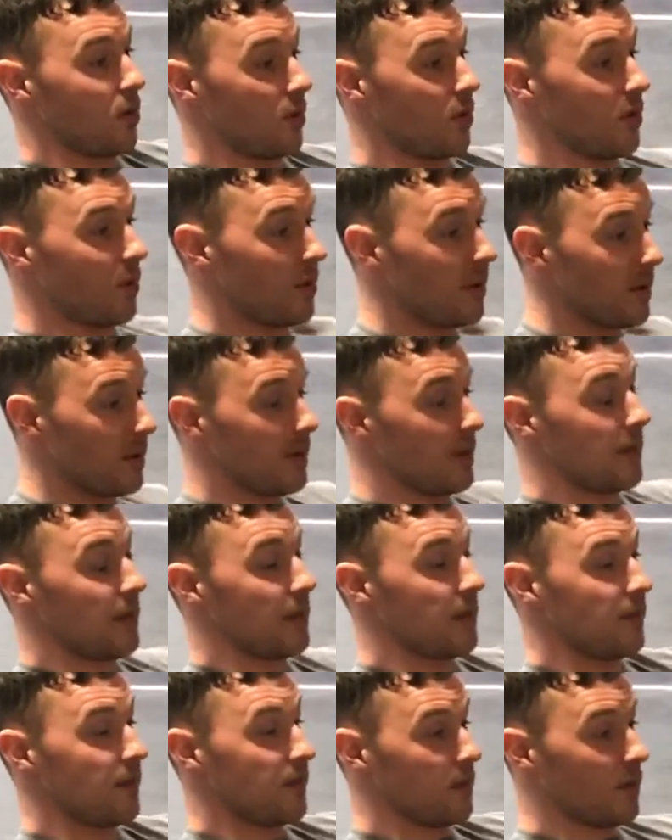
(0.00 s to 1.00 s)
or if
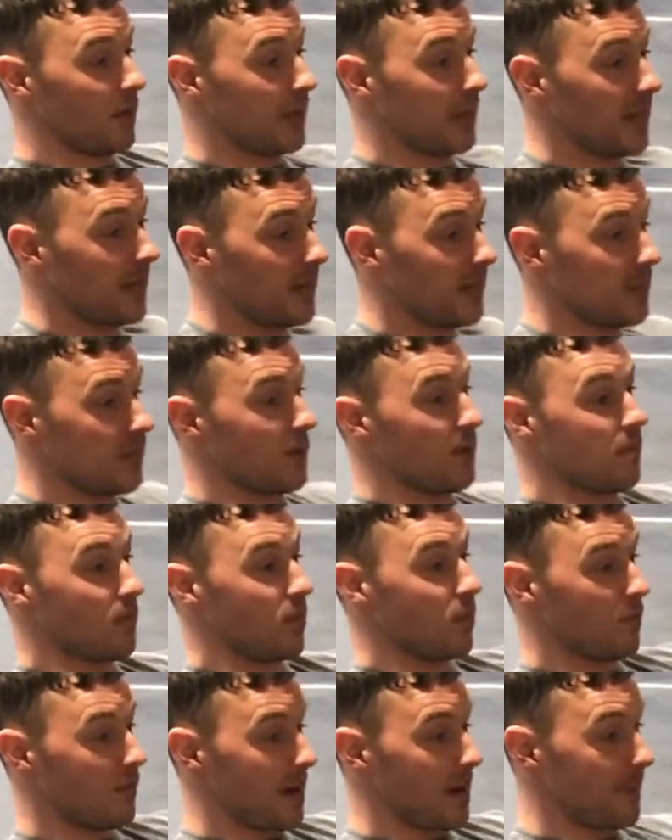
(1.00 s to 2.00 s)
you're looking at doing
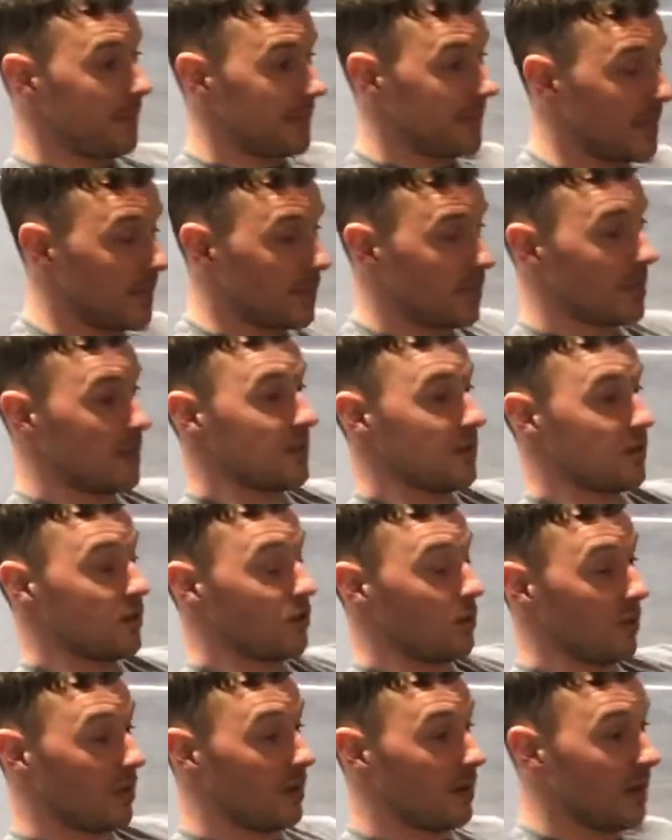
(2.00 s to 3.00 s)
more repetitions
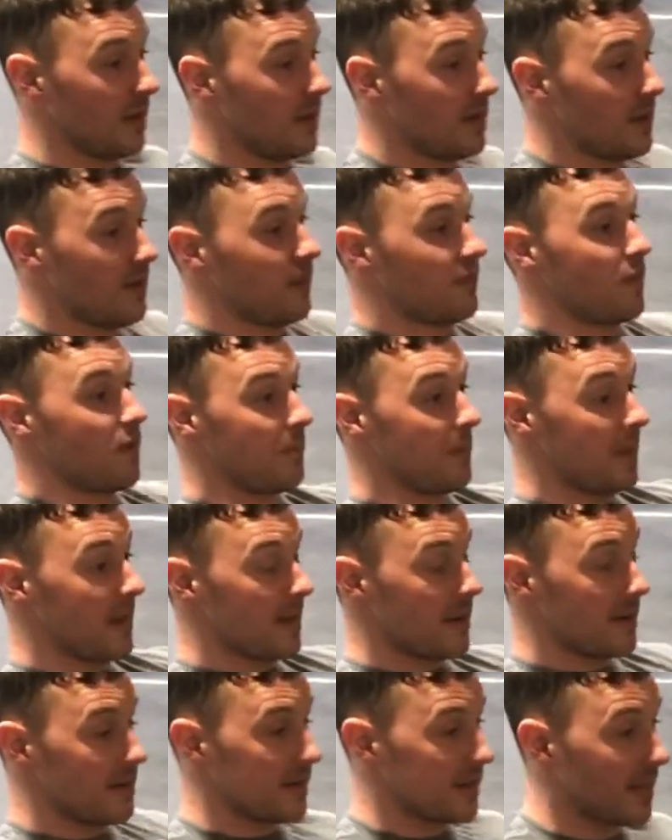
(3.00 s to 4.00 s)
or for a
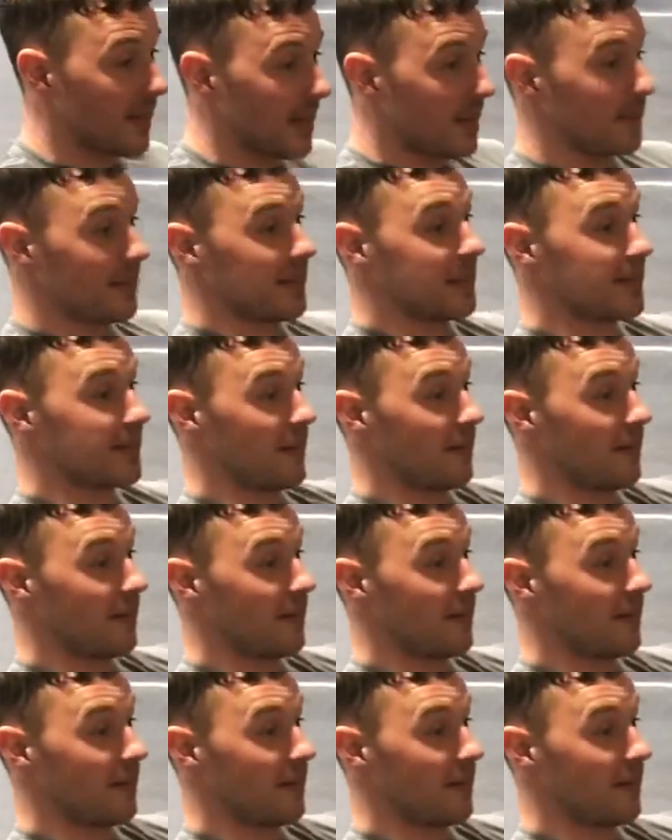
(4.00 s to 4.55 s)
period of time, let's say